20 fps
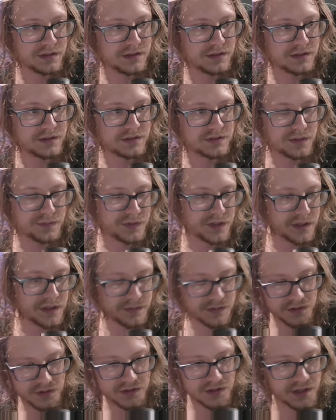sometimes
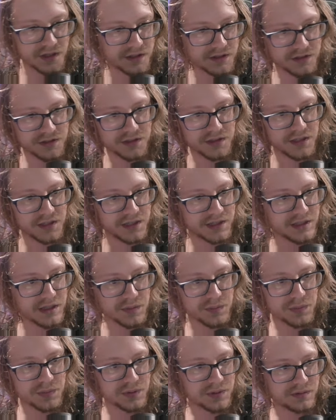those colors line
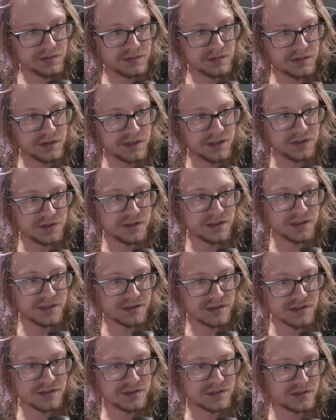up, and you get
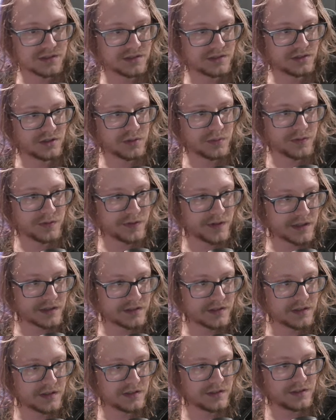these strobe effects
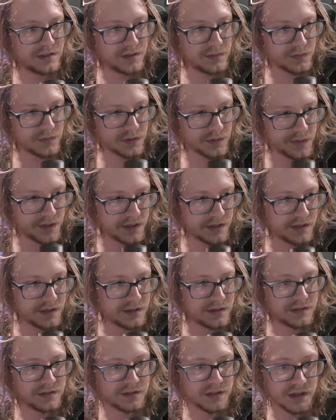that seem to be
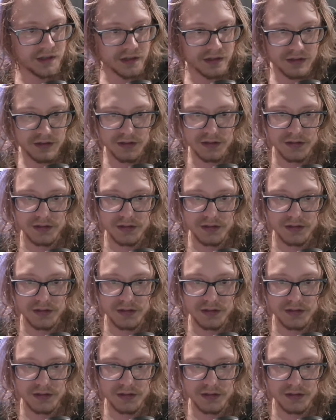in sync.